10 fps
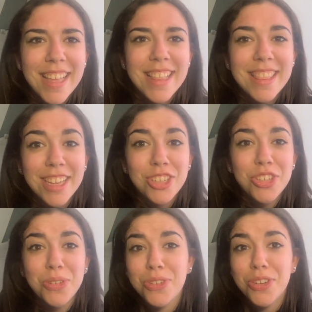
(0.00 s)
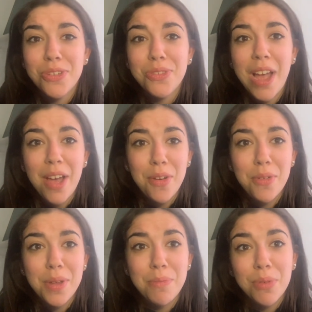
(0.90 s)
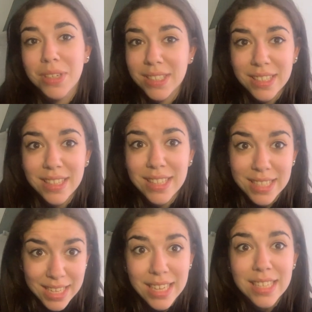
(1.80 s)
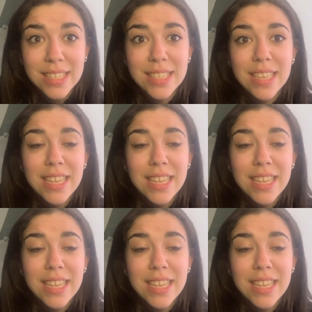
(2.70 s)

that just shows you how important this is.